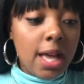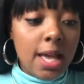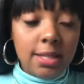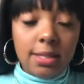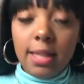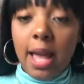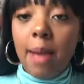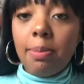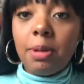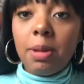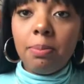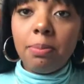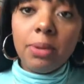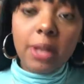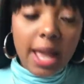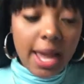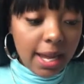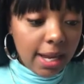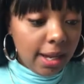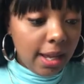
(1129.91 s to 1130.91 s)
stop
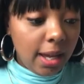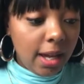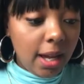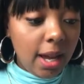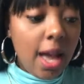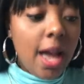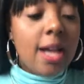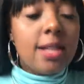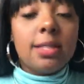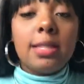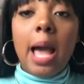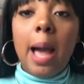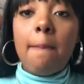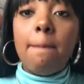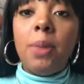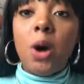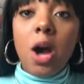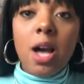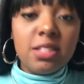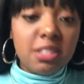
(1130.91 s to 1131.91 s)
complaining,
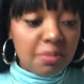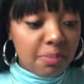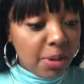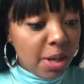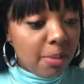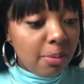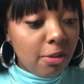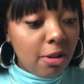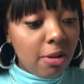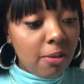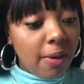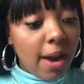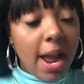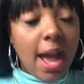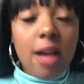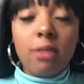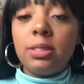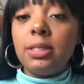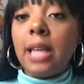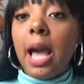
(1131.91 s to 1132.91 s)
stop bossing people
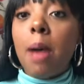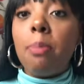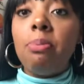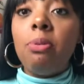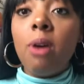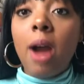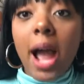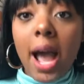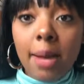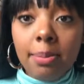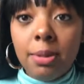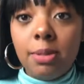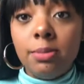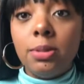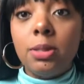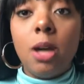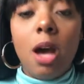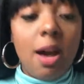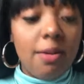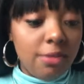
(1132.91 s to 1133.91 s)
around, stop problem
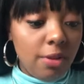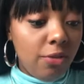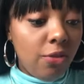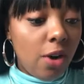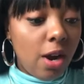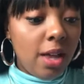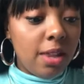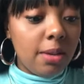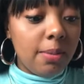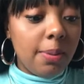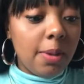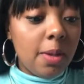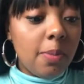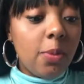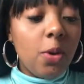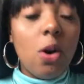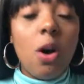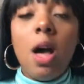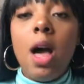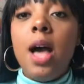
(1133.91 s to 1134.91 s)
solving for other
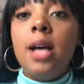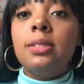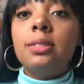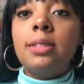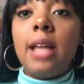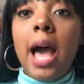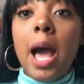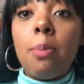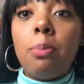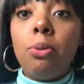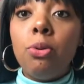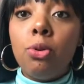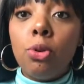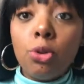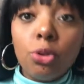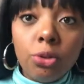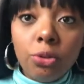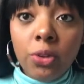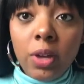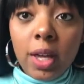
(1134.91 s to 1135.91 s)
people, stop
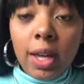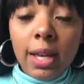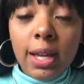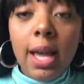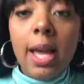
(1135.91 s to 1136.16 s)
proving,